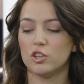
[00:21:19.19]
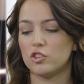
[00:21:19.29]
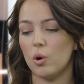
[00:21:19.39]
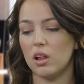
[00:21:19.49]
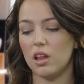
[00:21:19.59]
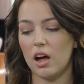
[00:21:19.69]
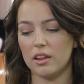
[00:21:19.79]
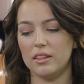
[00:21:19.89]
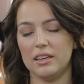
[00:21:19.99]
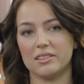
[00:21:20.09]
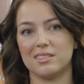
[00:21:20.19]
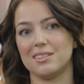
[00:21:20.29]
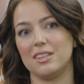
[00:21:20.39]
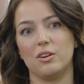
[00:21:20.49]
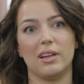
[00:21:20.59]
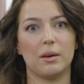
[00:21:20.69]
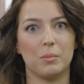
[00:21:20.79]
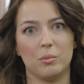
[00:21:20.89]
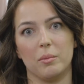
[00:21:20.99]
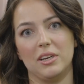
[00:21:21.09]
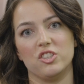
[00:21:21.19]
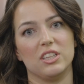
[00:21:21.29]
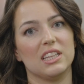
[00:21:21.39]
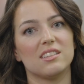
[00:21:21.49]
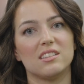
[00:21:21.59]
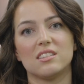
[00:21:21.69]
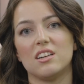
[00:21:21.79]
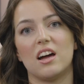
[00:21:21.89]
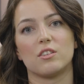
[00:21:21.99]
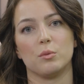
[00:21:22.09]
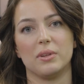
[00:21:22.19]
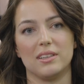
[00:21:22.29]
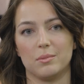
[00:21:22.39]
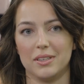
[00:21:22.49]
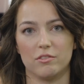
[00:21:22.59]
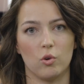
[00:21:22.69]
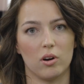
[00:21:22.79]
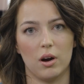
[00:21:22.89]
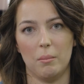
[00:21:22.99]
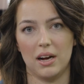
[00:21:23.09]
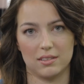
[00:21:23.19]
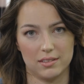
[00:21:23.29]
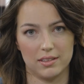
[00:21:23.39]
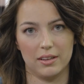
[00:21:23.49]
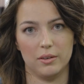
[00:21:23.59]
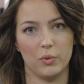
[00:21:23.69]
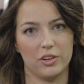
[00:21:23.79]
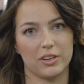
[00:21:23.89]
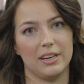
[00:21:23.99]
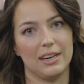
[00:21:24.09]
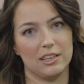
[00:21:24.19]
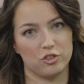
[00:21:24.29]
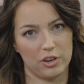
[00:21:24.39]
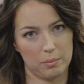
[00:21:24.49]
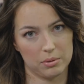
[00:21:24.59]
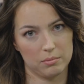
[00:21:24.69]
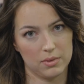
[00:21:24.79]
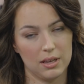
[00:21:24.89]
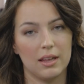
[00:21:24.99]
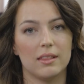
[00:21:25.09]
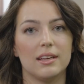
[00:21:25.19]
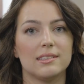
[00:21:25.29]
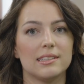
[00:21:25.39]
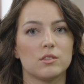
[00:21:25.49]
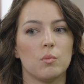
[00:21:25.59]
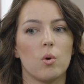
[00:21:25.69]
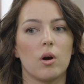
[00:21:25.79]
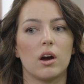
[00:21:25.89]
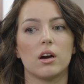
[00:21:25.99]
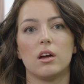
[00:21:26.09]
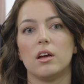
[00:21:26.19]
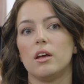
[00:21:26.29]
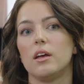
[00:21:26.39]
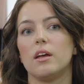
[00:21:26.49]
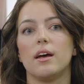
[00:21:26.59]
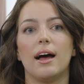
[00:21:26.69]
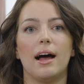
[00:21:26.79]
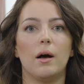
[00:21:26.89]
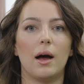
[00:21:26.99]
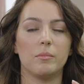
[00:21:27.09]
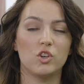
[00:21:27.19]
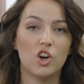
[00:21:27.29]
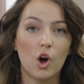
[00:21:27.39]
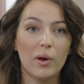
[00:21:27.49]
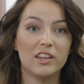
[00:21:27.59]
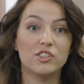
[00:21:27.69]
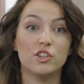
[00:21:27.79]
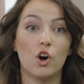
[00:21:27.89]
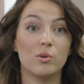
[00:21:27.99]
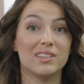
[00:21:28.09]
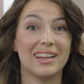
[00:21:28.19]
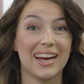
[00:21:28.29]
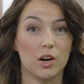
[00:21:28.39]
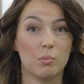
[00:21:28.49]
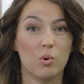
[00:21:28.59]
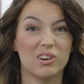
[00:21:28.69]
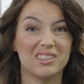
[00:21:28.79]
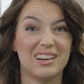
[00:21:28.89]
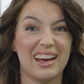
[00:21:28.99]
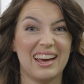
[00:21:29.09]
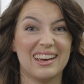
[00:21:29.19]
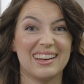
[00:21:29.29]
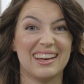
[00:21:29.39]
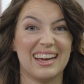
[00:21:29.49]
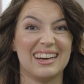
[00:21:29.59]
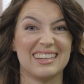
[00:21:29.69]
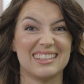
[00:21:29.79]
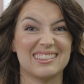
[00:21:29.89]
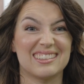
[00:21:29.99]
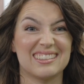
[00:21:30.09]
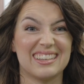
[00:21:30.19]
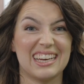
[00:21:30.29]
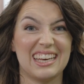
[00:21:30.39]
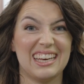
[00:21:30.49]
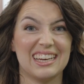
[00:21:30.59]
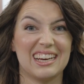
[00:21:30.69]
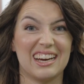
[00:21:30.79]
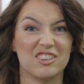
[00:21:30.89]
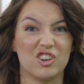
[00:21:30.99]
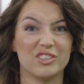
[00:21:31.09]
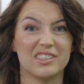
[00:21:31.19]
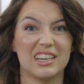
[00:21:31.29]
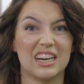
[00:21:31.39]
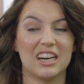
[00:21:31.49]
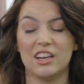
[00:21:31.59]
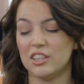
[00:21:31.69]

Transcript: So a lot of these, like Boomer mentioned, this is not a replacement for amoxicillin when your kid has strep. This is more, I'm going to go to the airport today and it's icky and kind of gross there.